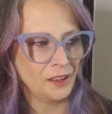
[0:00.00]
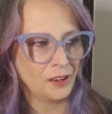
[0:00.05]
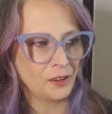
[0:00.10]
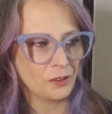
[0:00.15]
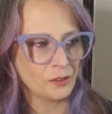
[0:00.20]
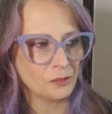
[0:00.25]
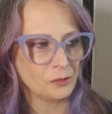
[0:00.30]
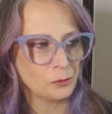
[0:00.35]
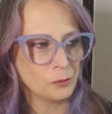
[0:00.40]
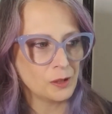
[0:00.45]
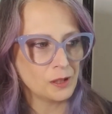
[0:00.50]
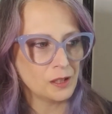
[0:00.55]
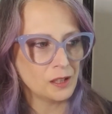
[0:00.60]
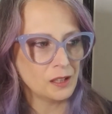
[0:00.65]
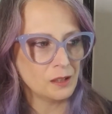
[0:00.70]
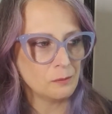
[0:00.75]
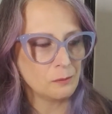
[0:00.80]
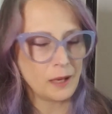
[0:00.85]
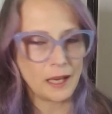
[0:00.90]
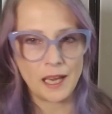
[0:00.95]

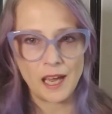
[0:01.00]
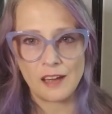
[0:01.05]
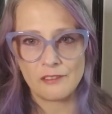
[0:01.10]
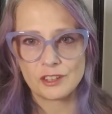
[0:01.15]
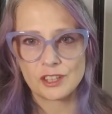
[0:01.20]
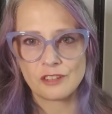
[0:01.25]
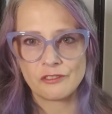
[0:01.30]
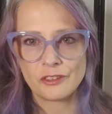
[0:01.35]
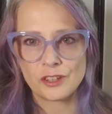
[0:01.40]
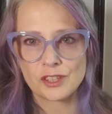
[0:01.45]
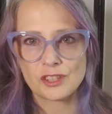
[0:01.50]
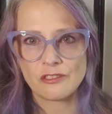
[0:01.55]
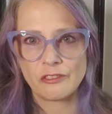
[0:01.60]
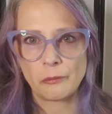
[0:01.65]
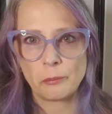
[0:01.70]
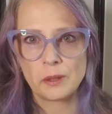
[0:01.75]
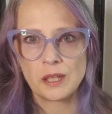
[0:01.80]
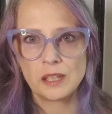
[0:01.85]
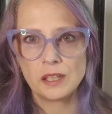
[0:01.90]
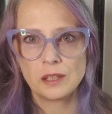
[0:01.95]
We may have a difference of
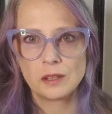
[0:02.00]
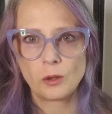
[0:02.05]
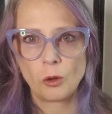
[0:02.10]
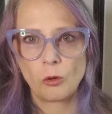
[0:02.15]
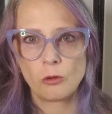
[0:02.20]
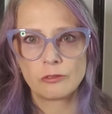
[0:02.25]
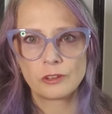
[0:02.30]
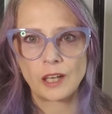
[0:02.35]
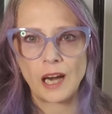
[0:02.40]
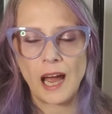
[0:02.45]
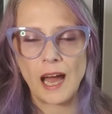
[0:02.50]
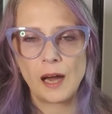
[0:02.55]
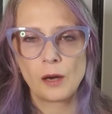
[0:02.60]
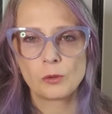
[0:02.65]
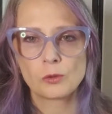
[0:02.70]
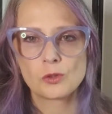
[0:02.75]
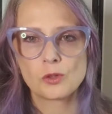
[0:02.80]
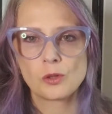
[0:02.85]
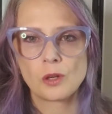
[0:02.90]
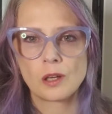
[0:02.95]
opinion over
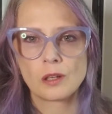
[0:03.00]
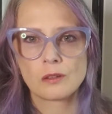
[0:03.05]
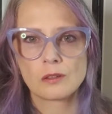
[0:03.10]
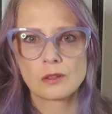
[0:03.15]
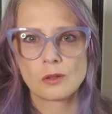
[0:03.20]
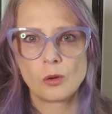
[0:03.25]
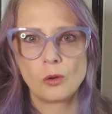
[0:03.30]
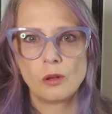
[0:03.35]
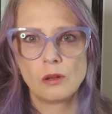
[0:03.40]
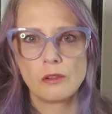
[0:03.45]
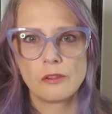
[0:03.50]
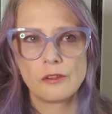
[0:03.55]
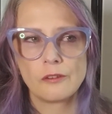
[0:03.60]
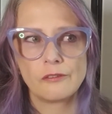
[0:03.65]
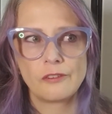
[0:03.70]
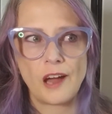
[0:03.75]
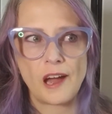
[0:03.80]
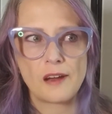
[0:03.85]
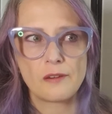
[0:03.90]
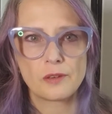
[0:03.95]
how to control the
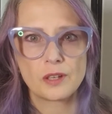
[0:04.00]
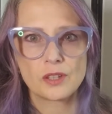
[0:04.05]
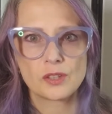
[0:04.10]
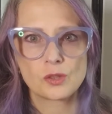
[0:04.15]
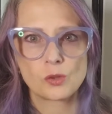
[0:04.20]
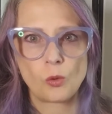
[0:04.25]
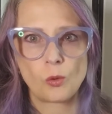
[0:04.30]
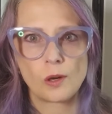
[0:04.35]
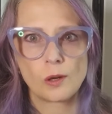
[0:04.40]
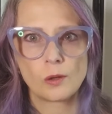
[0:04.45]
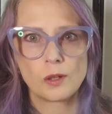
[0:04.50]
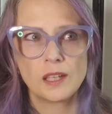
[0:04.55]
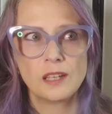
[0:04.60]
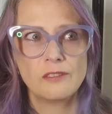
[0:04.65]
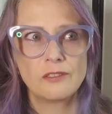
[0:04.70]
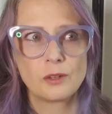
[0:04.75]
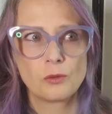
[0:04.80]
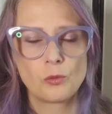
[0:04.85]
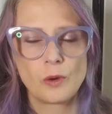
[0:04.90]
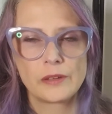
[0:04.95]
virus, or
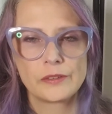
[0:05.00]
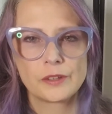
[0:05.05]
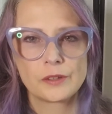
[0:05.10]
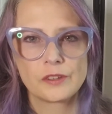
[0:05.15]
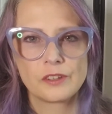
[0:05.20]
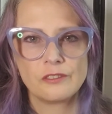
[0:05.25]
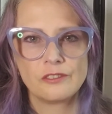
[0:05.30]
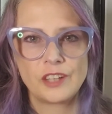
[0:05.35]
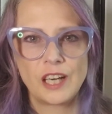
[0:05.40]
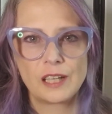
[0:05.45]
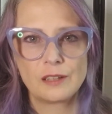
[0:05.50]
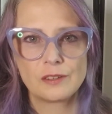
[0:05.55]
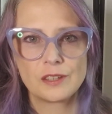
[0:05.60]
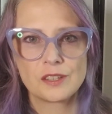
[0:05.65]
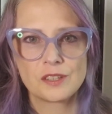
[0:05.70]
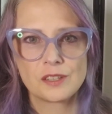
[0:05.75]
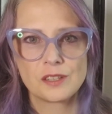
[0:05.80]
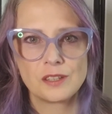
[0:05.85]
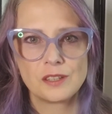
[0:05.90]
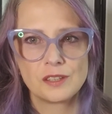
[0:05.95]
even whether the
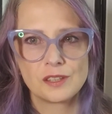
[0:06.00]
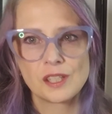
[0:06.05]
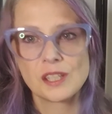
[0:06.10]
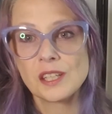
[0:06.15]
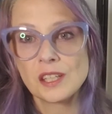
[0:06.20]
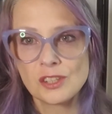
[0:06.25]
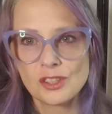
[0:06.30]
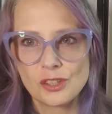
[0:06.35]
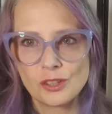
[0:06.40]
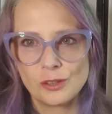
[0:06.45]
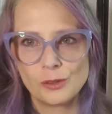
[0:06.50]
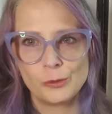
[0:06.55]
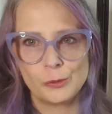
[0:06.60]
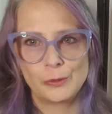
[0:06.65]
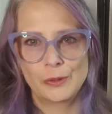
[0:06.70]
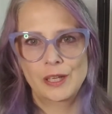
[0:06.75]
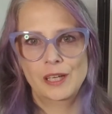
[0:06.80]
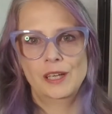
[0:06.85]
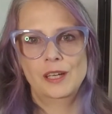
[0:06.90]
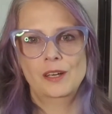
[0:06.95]
virus is an issue,
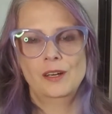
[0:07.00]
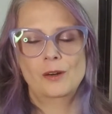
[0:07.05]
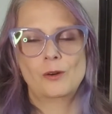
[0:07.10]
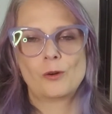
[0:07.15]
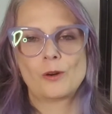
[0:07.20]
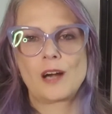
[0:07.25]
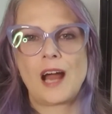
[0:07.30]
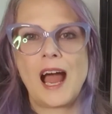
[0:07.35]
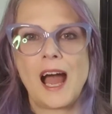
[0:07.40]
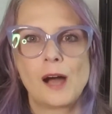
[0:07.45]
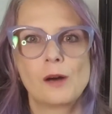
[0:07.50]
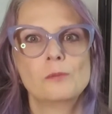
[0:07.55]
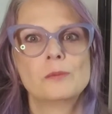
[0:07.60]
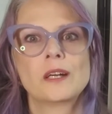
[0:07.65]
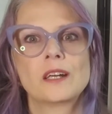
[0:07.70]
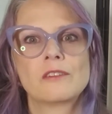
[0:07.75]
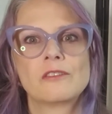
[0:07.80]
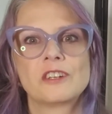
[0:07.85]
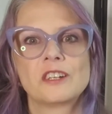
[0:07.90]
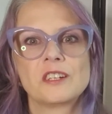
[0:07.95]
or how
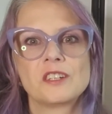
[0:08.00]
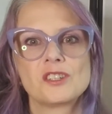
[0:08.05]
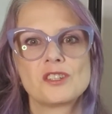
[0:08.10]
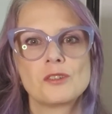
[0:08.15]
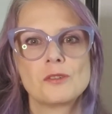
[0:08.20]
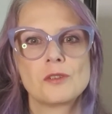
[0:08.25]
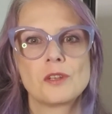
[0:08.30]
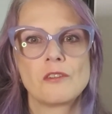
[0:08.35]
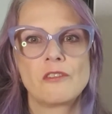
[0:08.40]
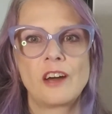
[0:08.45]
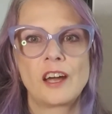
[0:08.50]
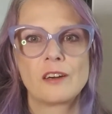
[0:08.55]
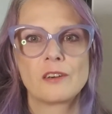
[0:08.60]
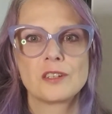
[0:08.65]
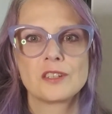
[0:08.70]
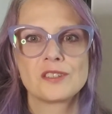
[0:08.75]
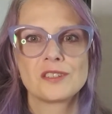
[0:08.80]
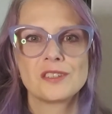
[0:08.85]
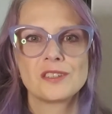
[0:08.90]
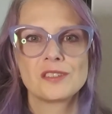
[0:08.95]
big of an issue the
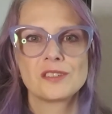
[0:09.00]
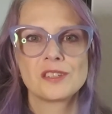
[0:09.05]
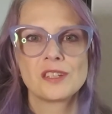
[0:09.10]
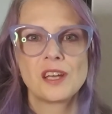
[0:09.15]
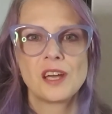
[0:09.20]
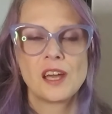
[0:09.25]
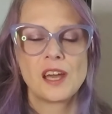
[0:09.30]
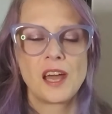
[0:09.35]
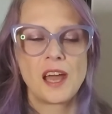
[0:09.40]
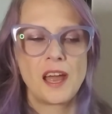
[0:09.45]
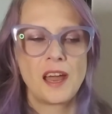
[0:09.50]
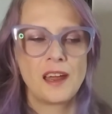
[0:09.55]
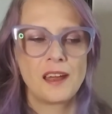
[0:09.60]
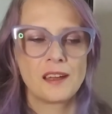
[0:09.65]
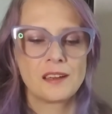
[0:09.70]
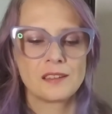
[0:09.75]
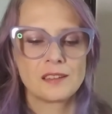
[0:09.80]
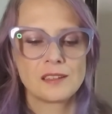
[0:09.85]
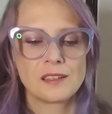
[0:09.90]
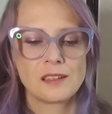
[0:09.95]
virus is.
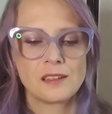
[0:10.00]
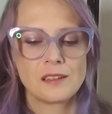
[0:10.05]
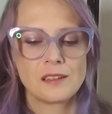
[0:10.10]
And